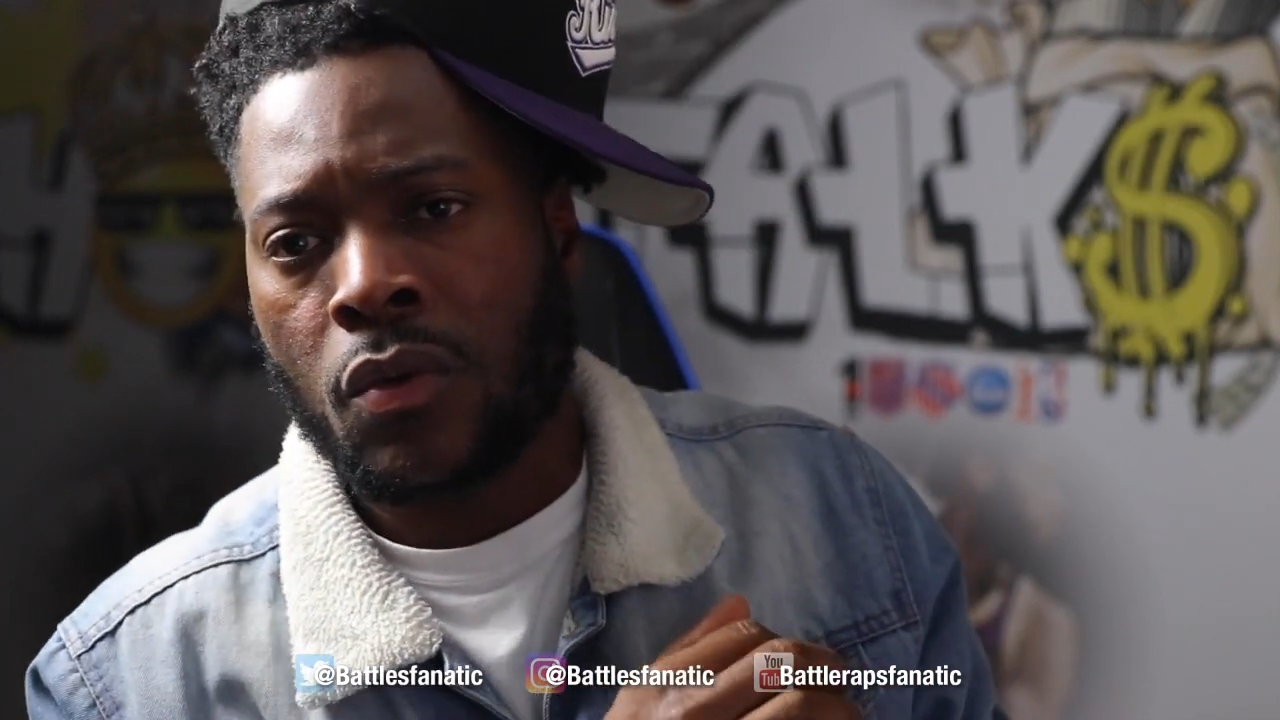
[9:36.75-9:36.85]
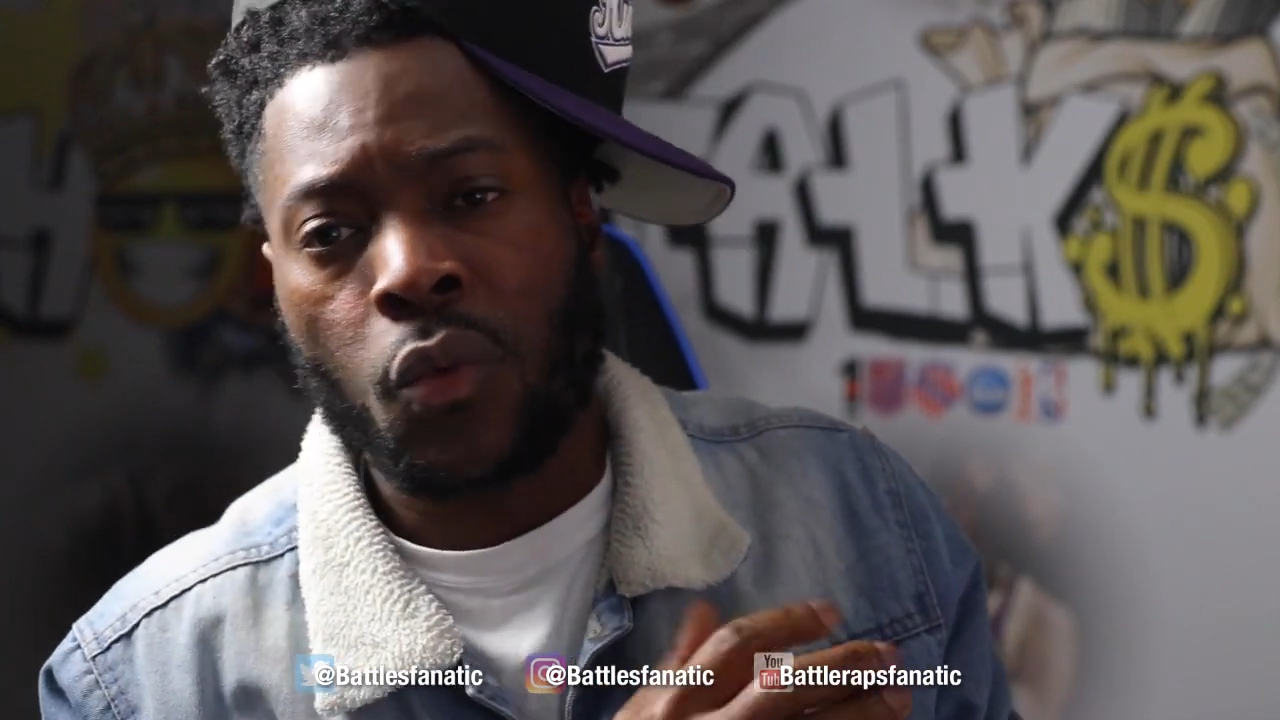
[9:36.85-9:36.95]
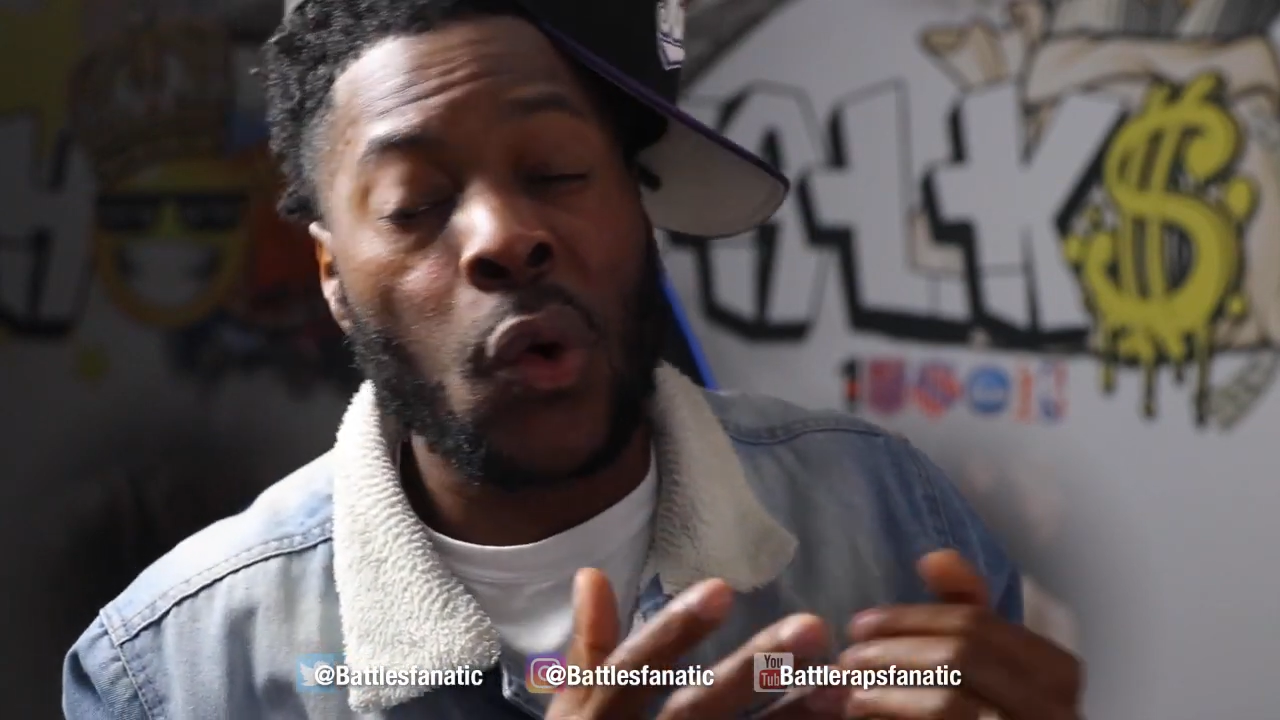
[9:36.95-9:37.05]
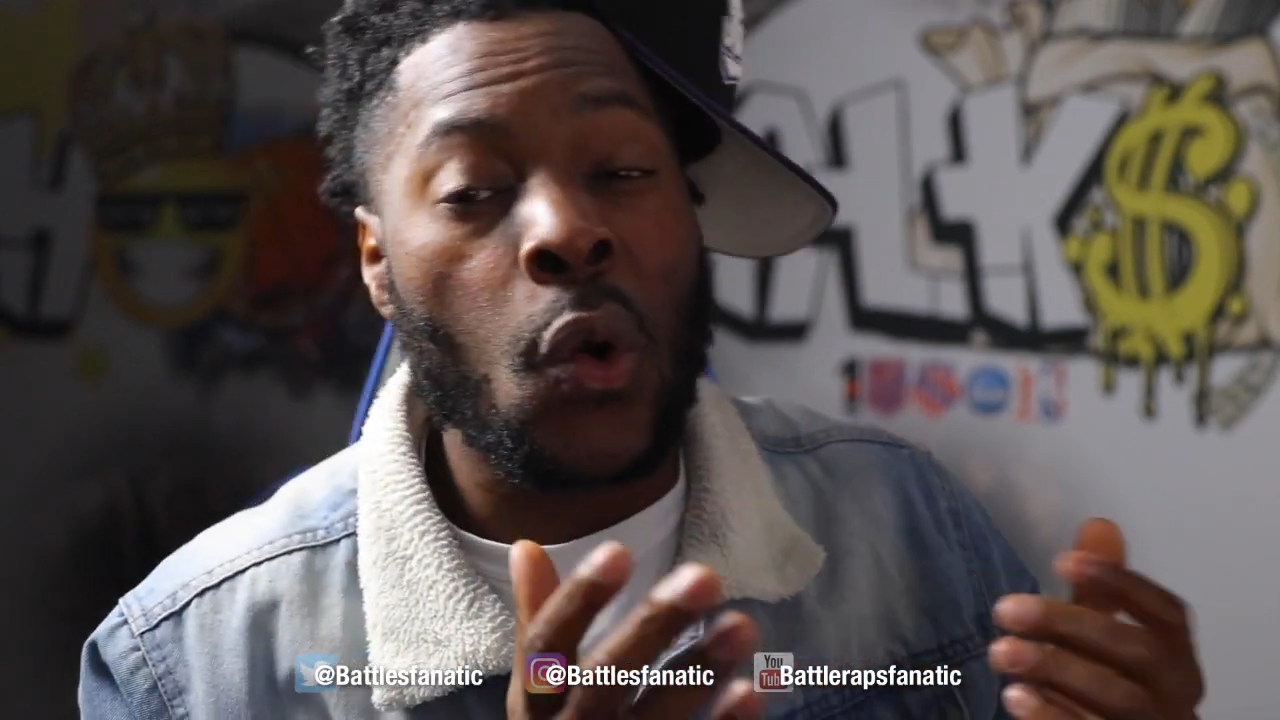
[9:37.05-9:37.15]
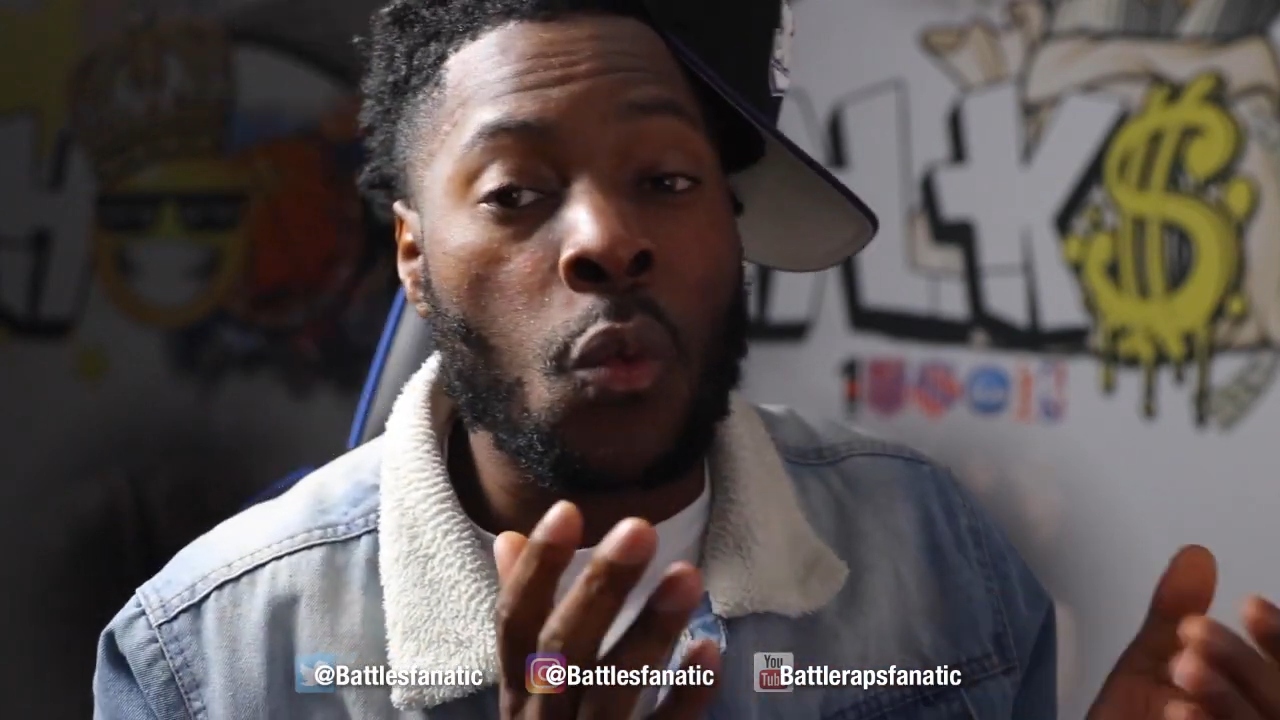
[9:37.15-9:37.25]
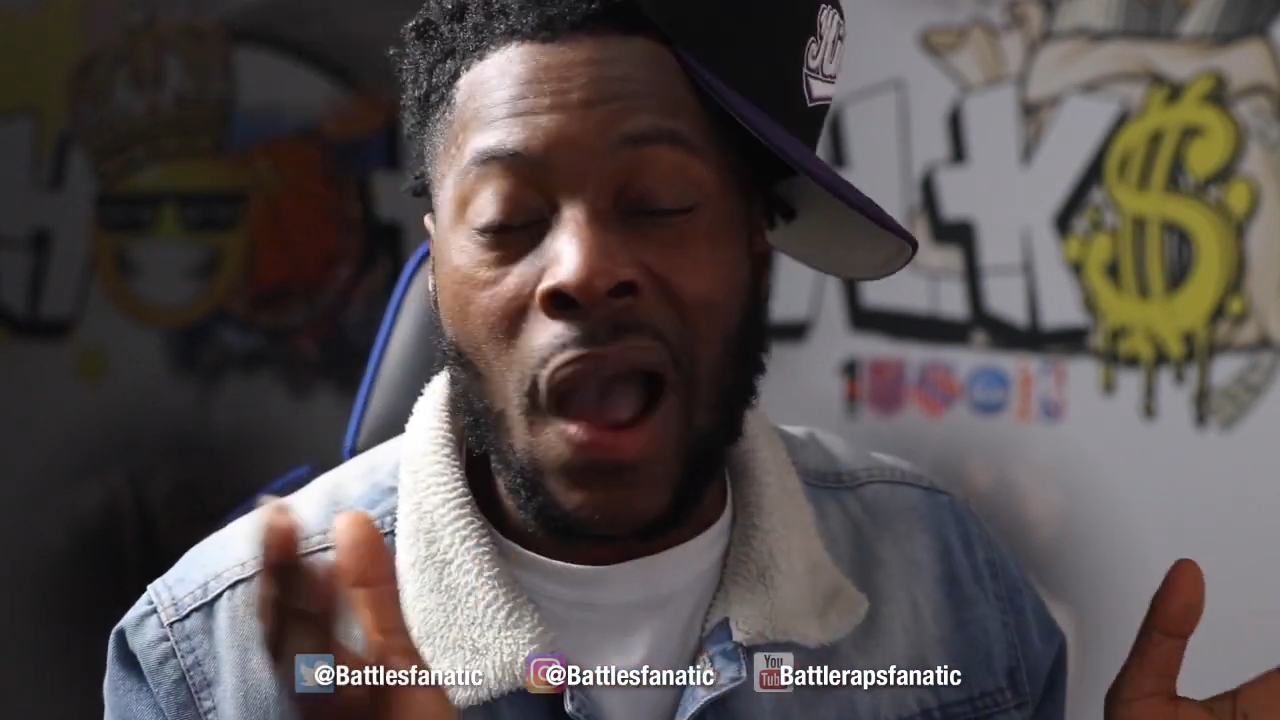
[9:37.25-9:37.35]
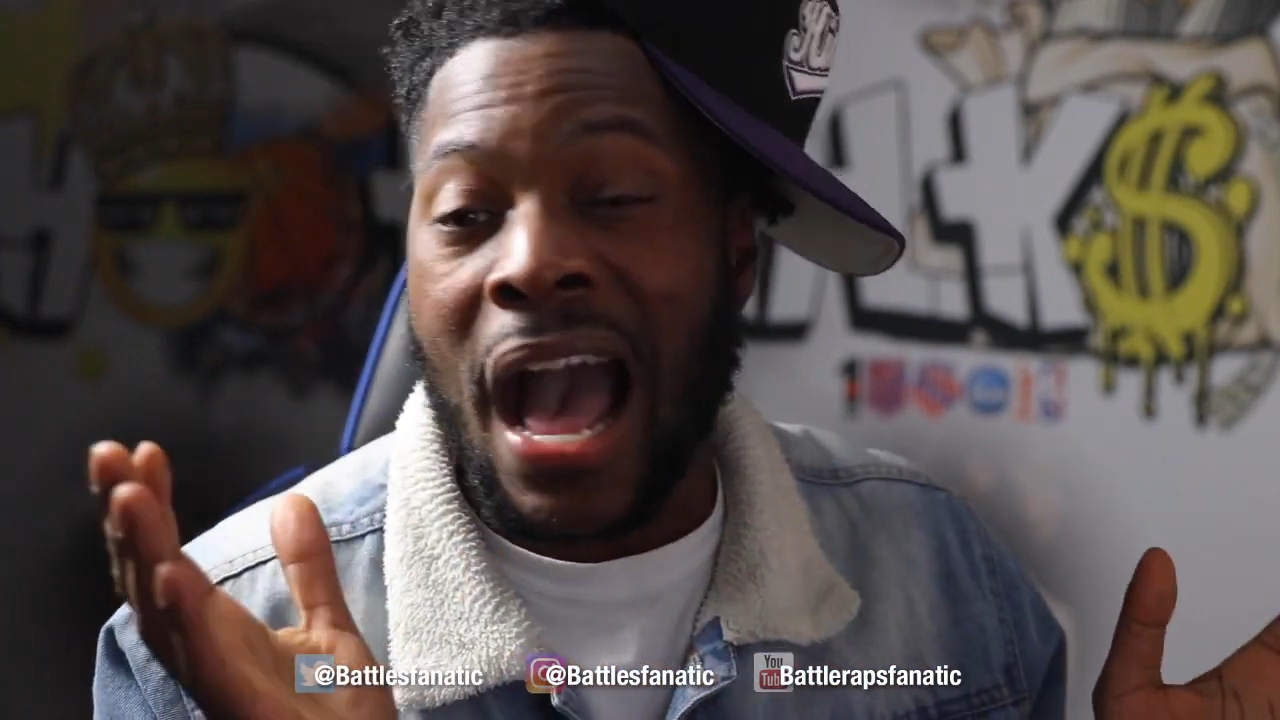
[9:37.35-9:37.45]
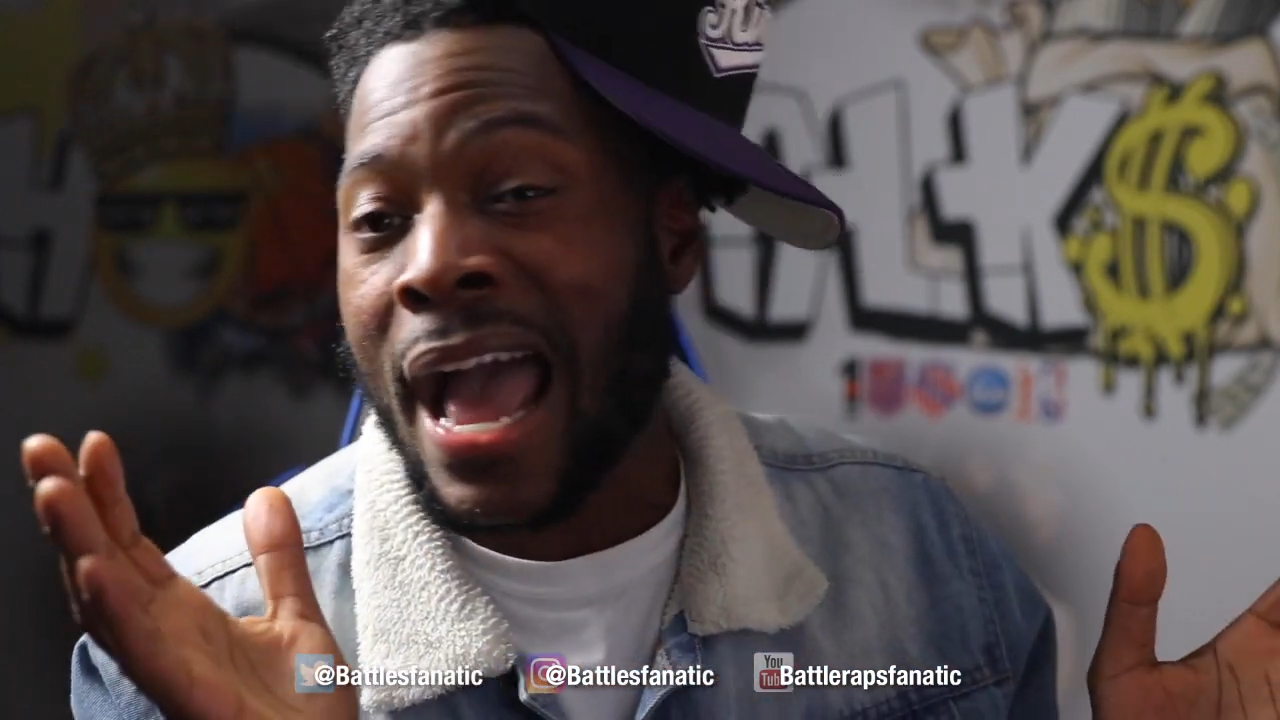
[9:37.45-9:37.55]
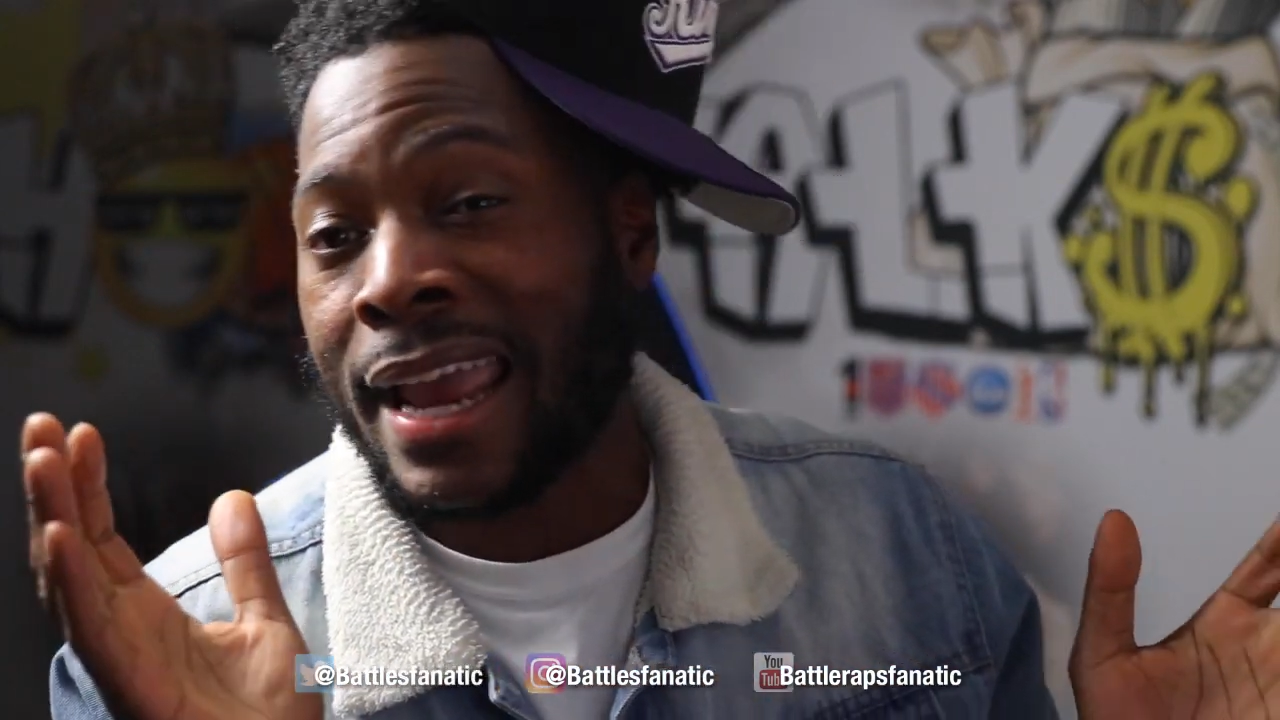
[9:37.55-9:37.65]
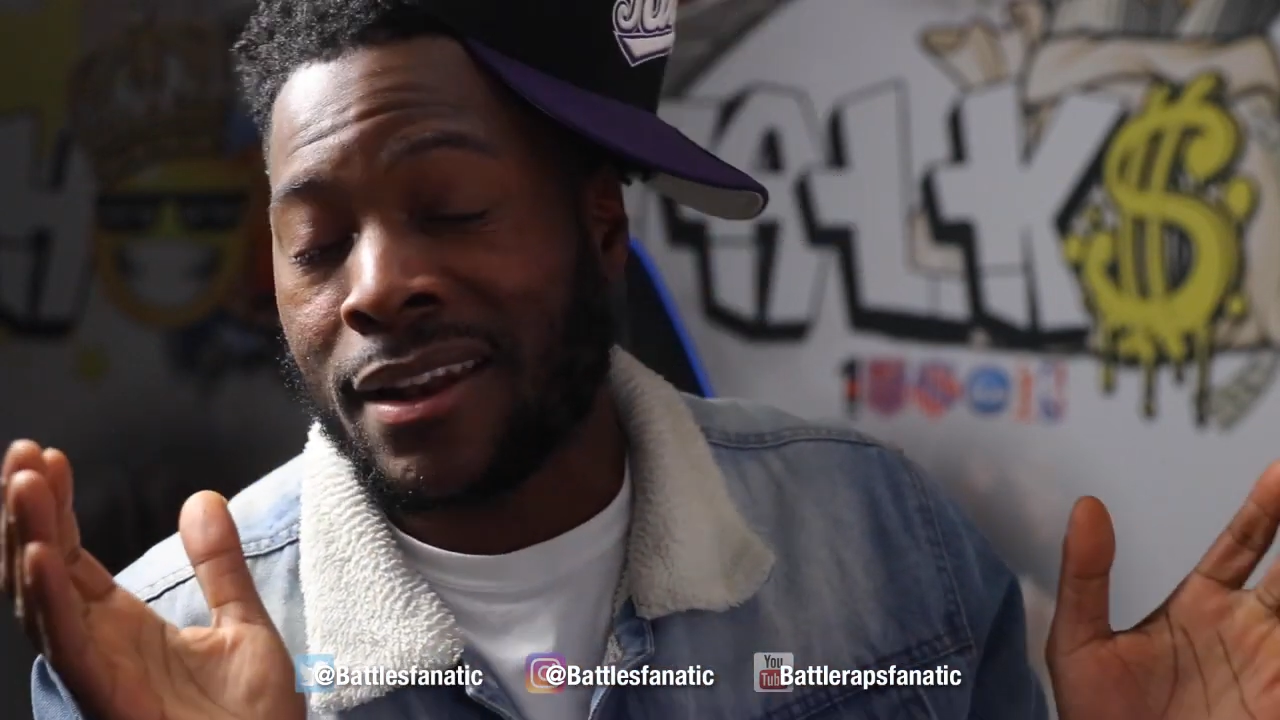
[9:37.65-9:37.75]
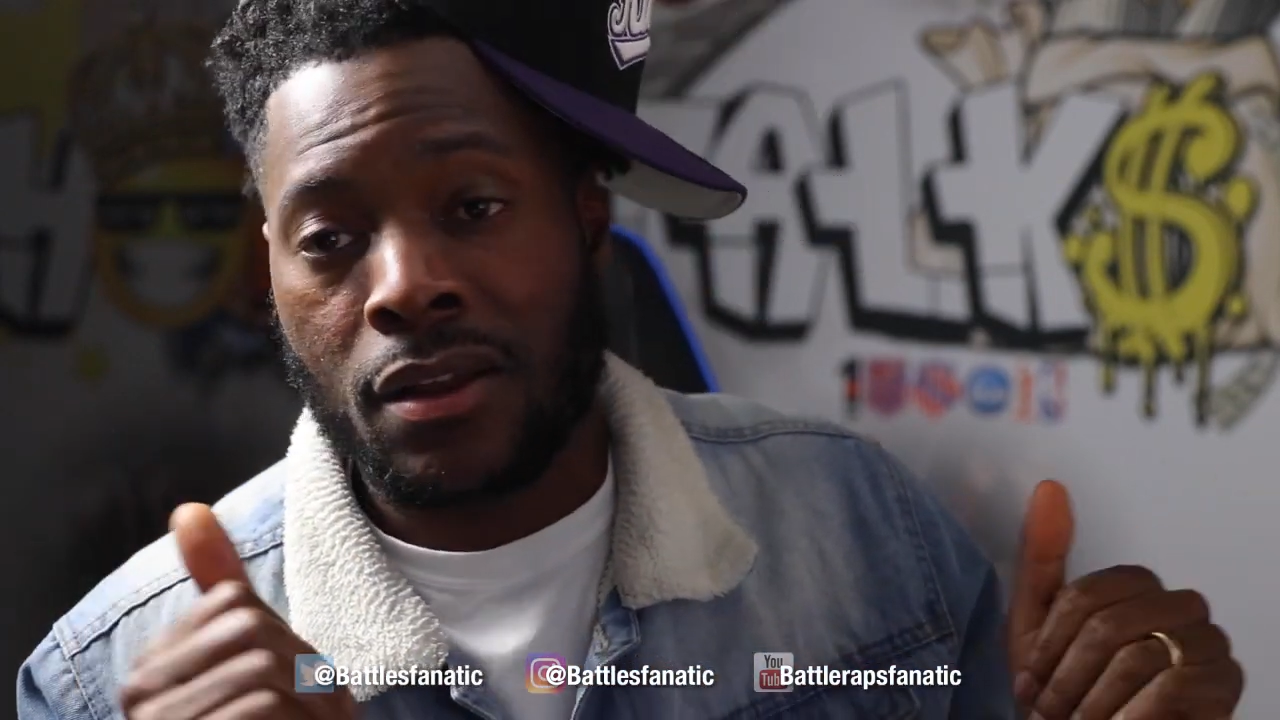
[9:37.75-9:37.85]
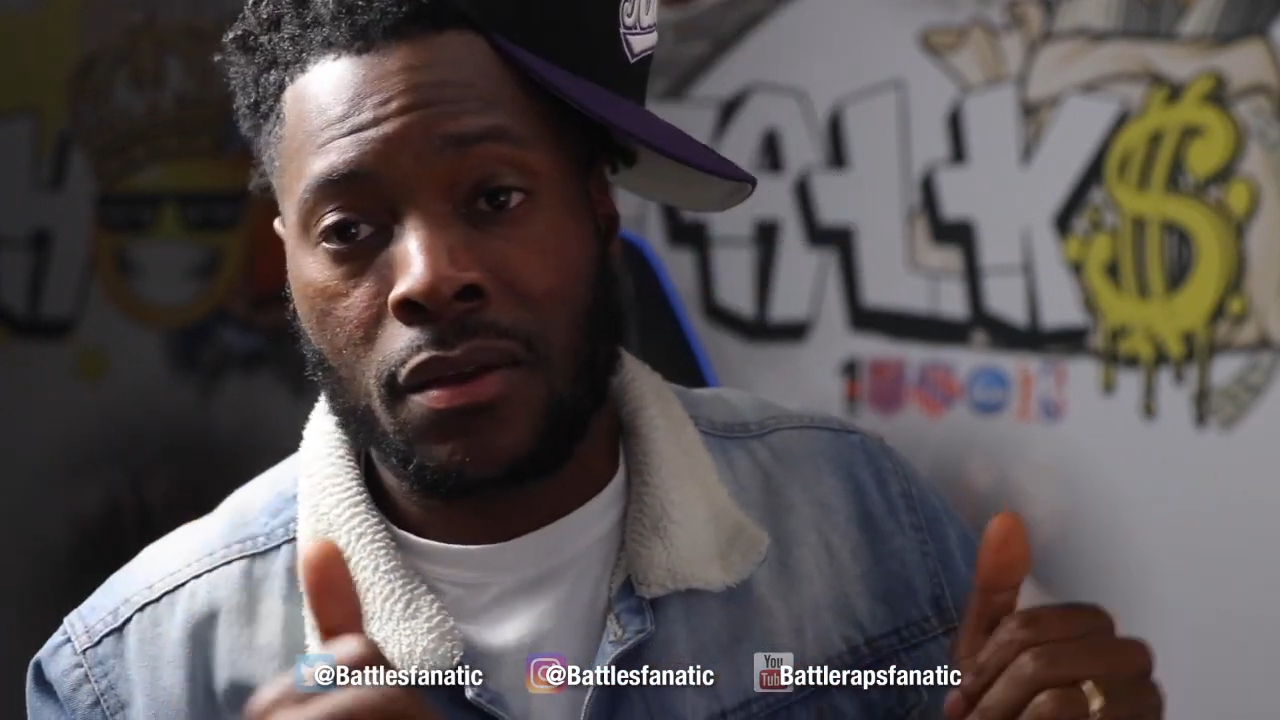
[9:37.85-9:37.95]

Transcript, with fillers: worldwide